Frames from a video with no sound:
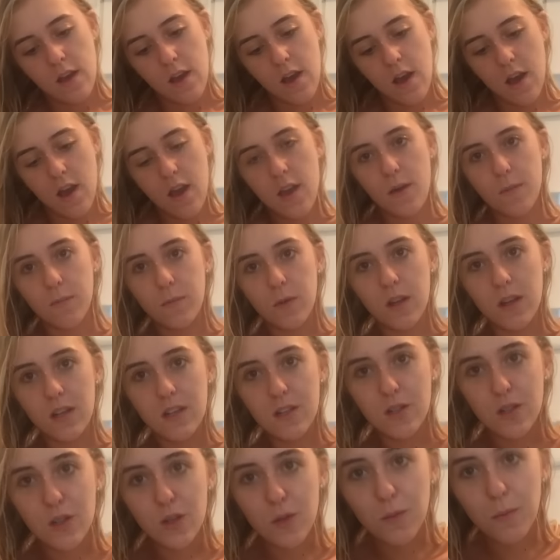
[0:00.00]
I am
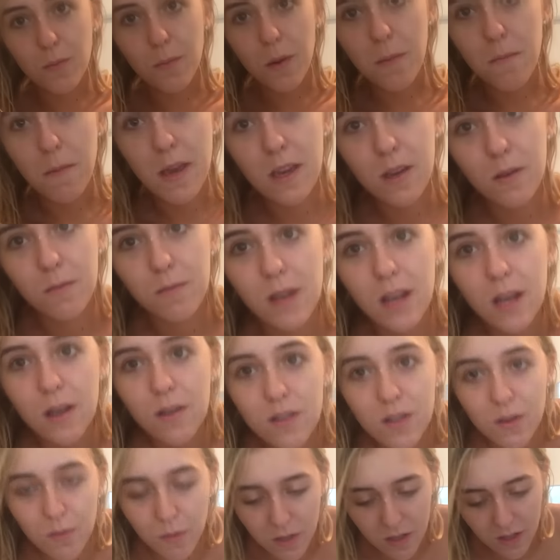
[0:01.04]
gonna do my makeup now,
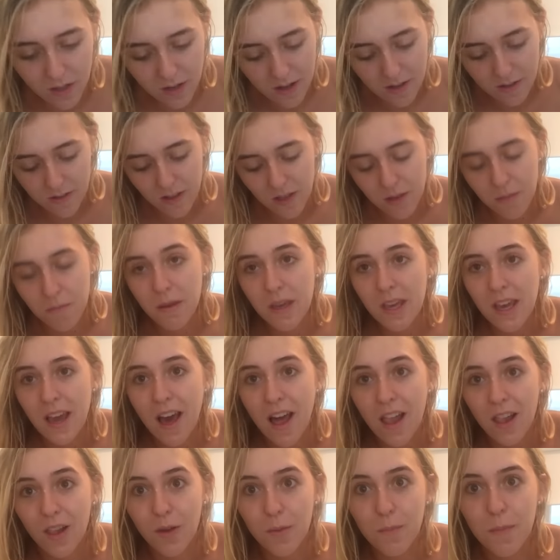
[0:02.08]
so when you next see me,
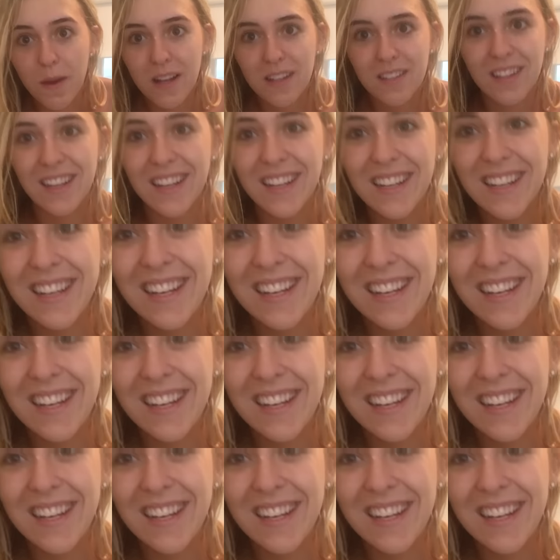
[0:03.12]
I'll look better.